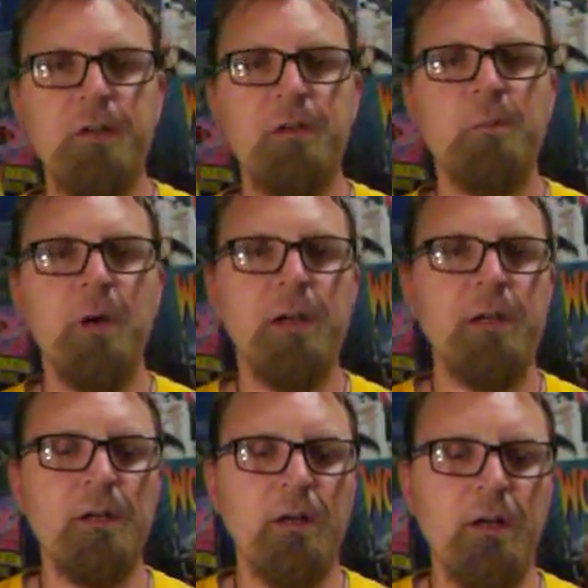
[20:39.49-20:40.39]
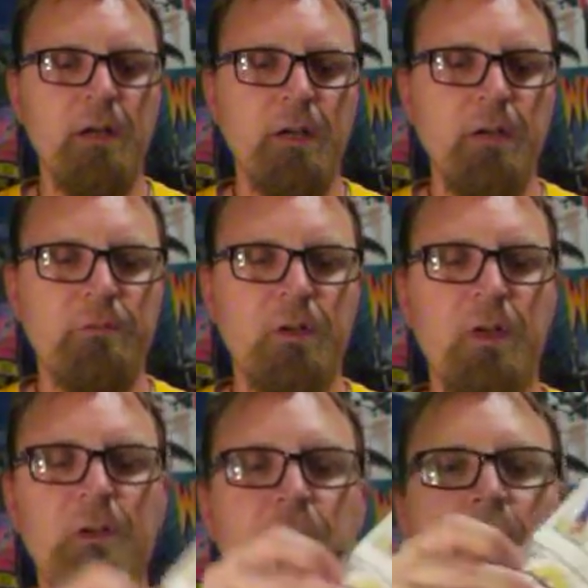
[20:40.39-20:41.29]
mine. I have a
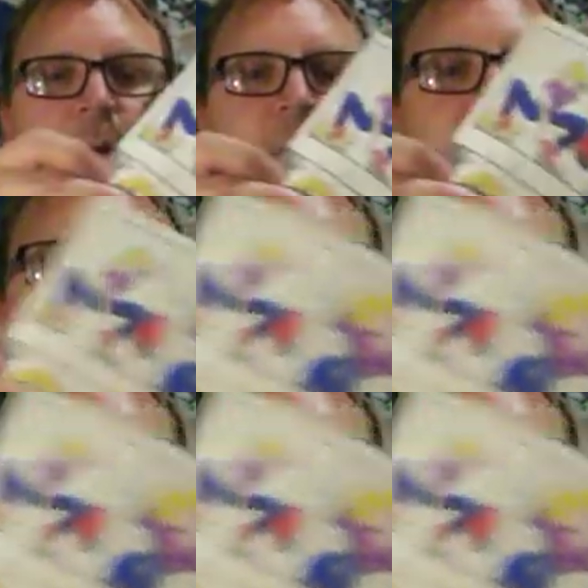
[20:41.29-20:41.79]
color copy